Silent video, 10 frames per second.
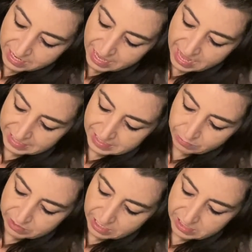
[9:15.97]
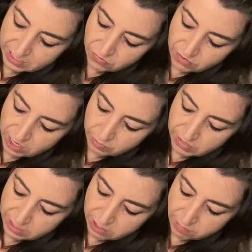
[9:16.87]
Hecate was identified with
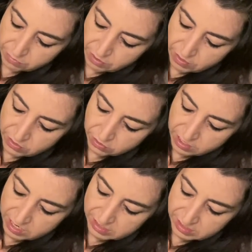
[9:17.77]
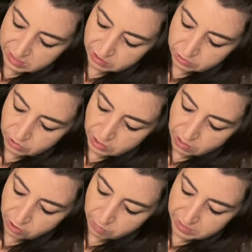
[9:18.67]
a number of other goddesses, including
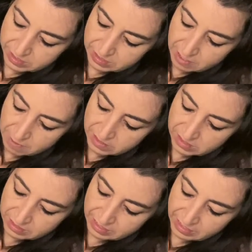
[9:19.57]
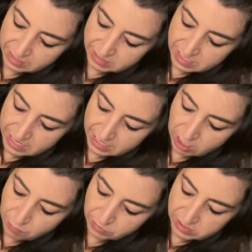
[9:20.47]
Artemis, Selene, Diana,
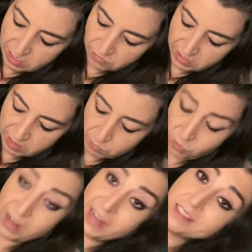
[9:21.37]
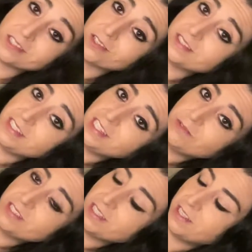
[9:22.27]
Persephone, and more, and Circe. It
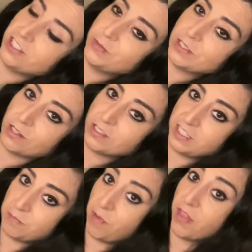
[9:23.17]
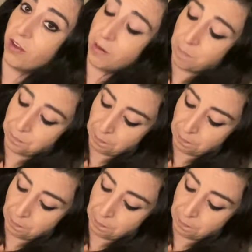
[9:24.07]
was said that she was Circe's mother.